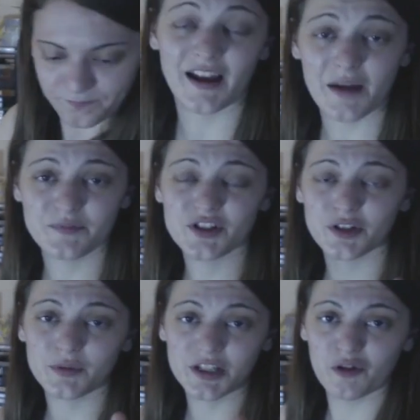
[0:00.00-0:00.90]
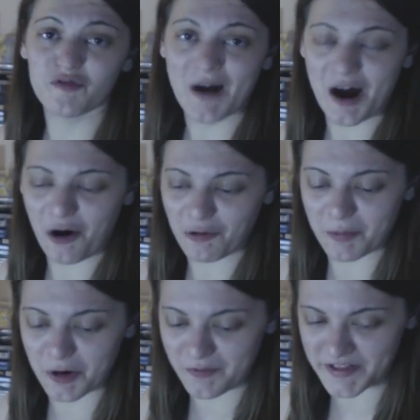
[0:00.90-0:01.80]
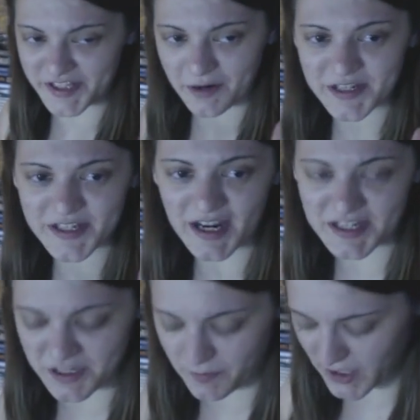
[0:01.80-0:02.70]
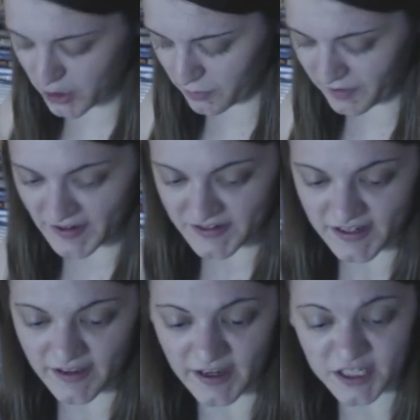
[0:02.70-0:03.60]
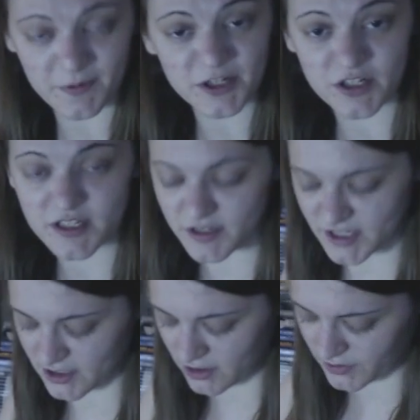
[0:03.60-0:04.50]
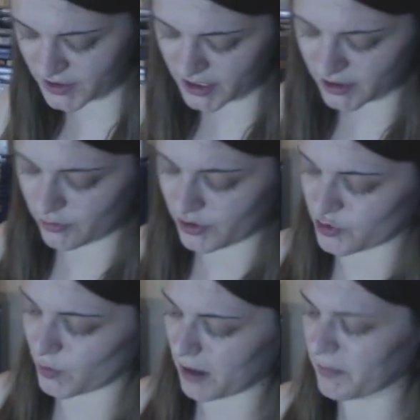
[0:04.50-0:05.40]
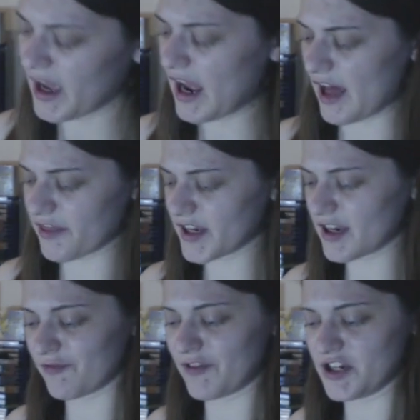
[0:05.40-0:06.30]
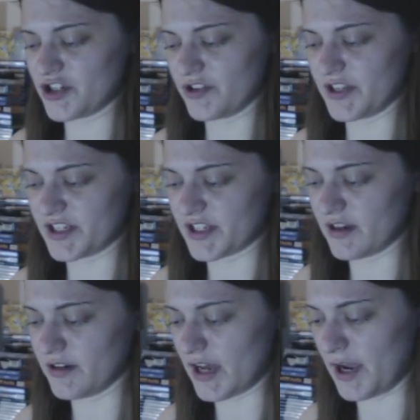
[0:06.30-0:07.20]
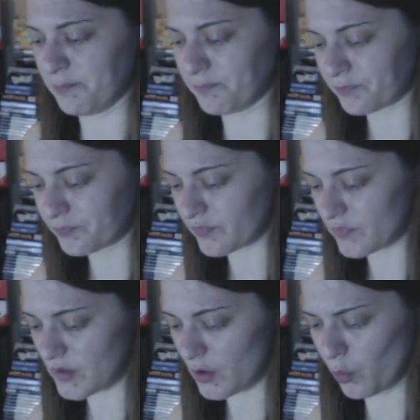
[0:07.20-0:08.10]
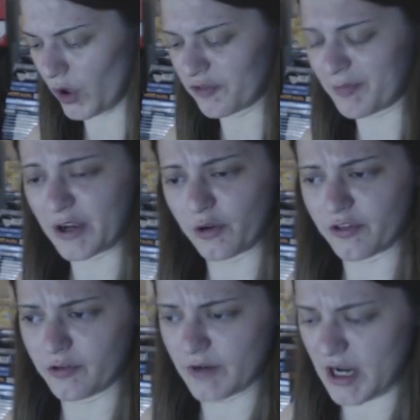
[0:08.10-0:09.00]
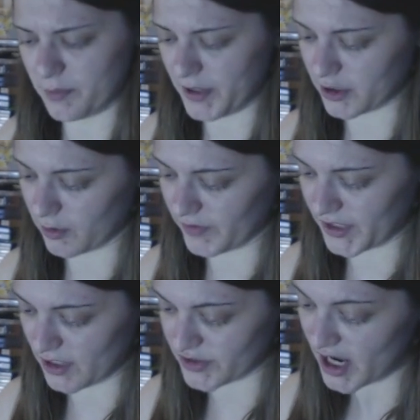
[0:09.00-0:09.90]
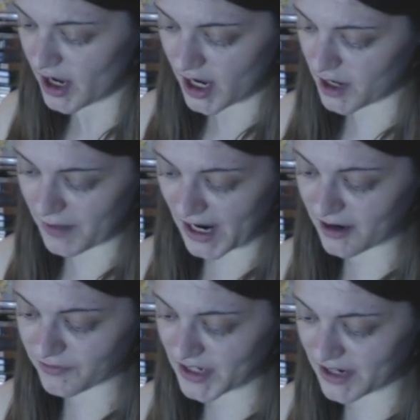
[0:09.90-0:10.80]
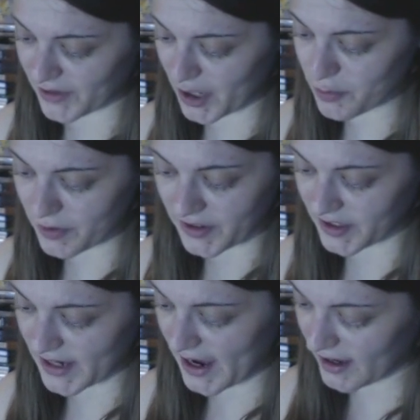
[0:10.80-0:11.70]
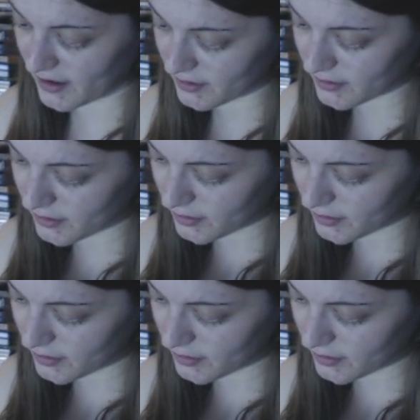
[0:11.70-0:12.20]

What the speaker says: I absolutely love my horror movies, so it's nice to pick up things like that, especially because it's discontinued as well. I think I featured this in one of my other pickup videos. I haven't even opened it yet.